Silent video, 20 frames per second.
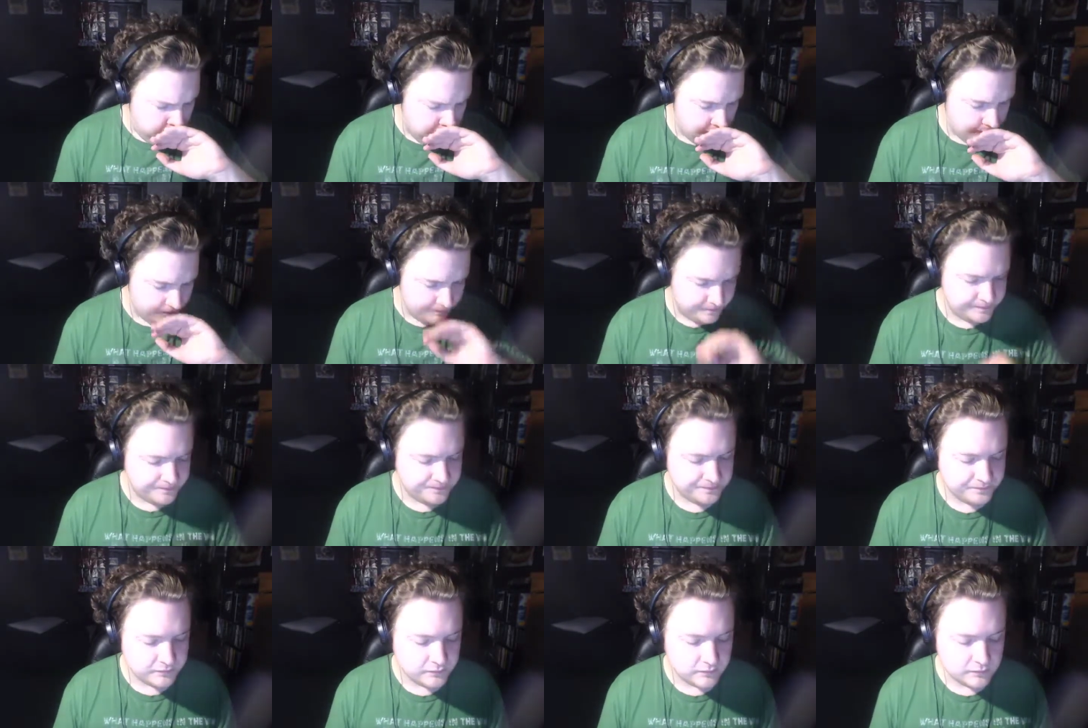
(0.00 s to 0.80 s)
and
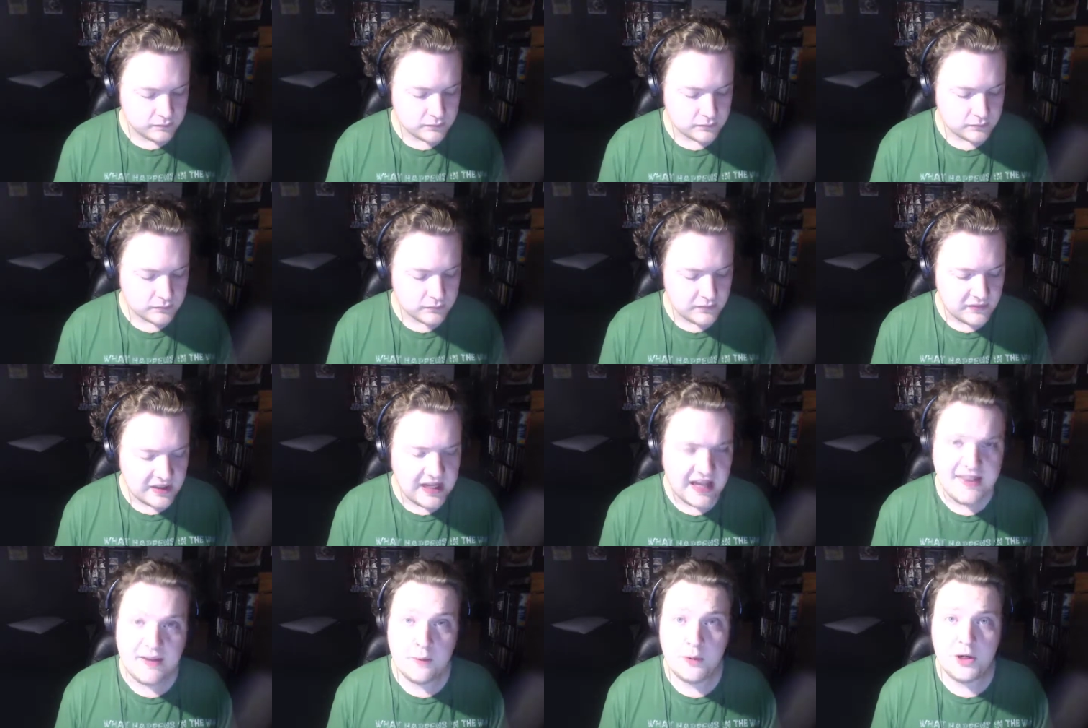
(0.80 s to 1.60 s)

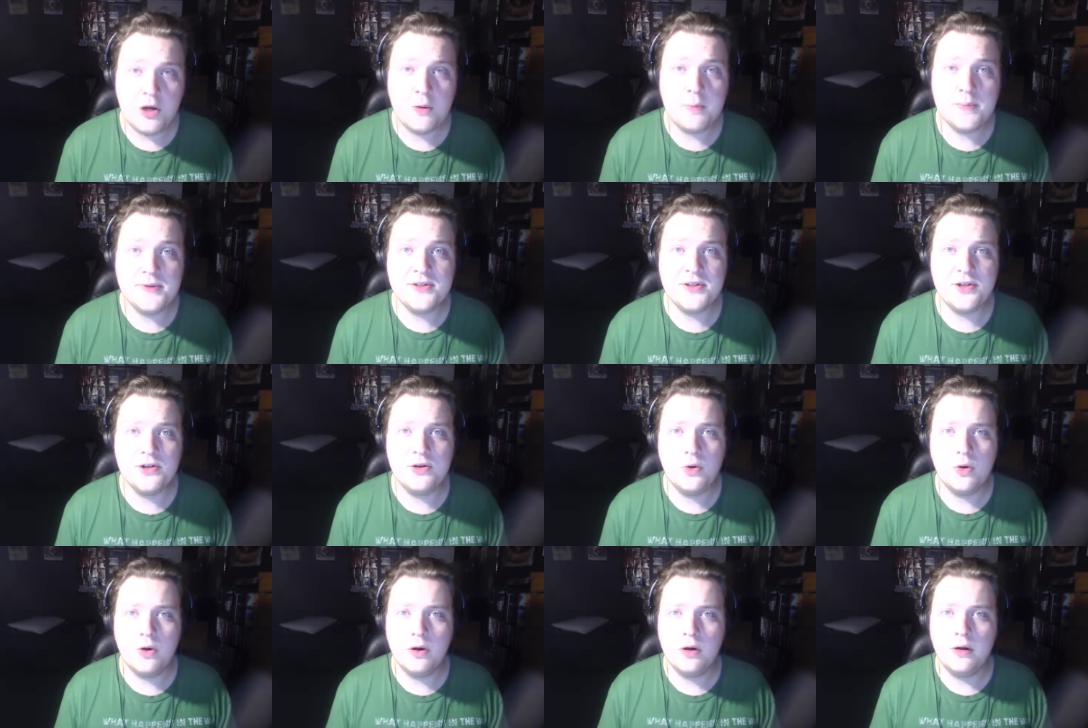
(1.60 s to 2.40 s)
then when he opens the
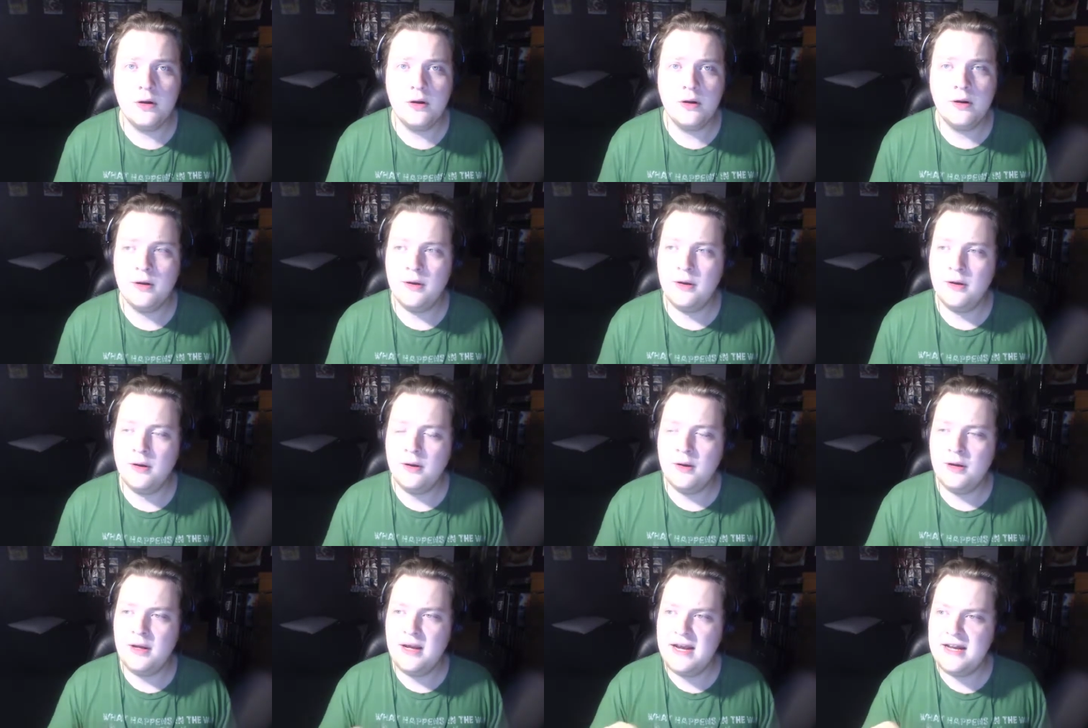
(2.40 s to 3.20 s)
door,
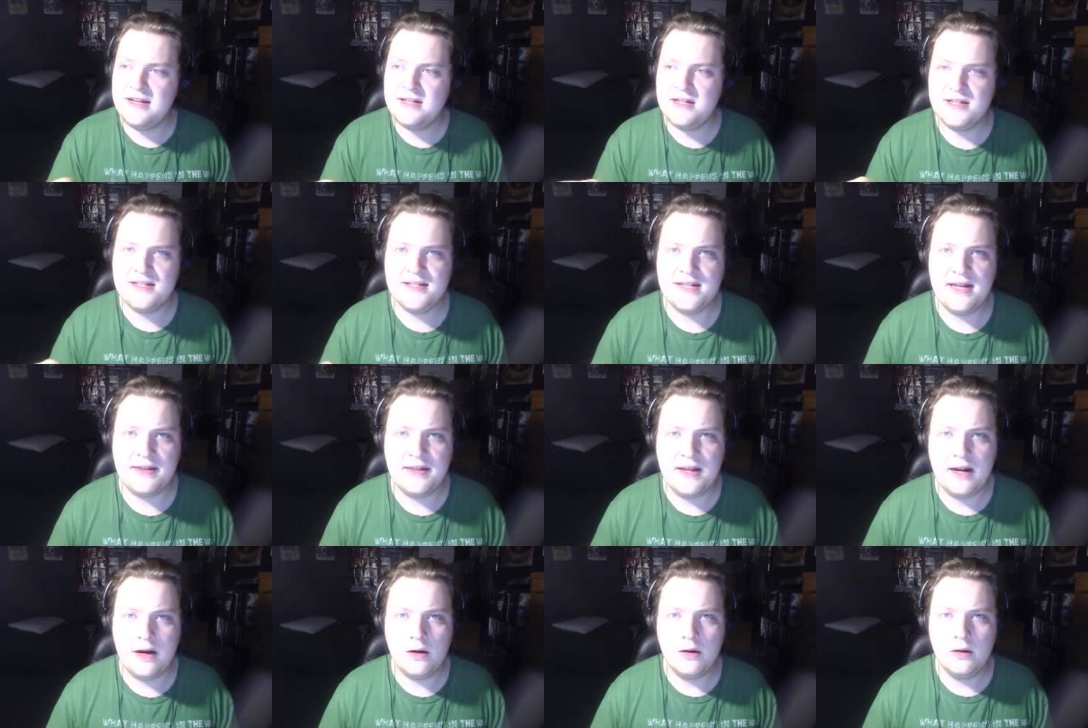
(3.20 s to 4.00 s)
Anton's
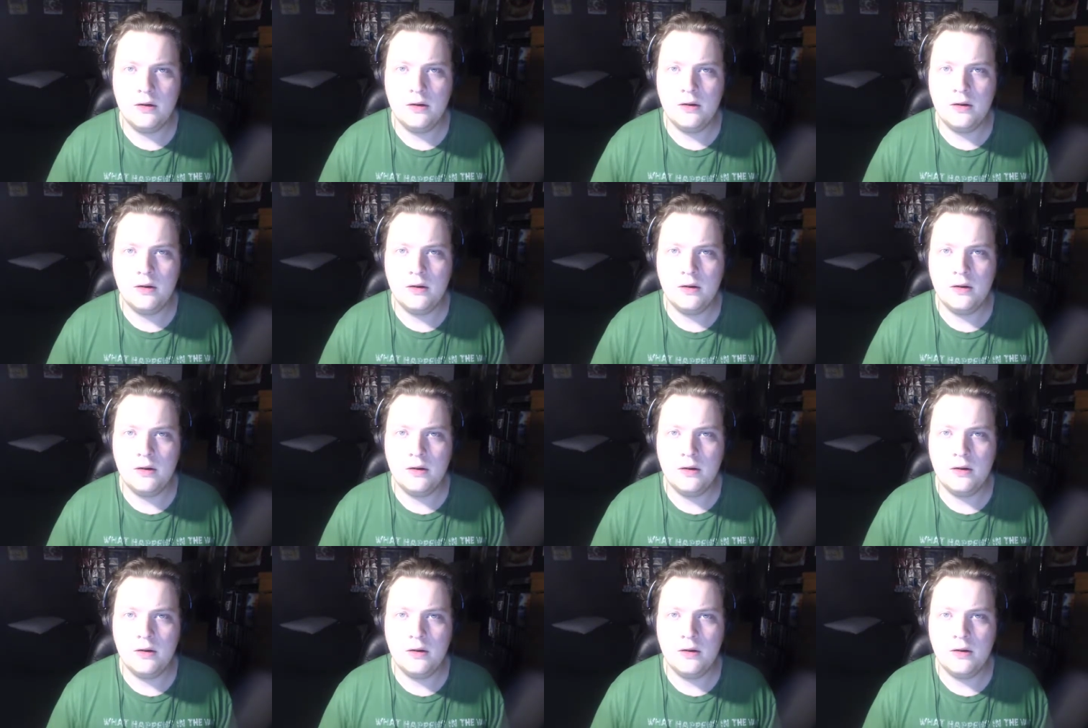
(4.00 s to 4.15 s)
not there.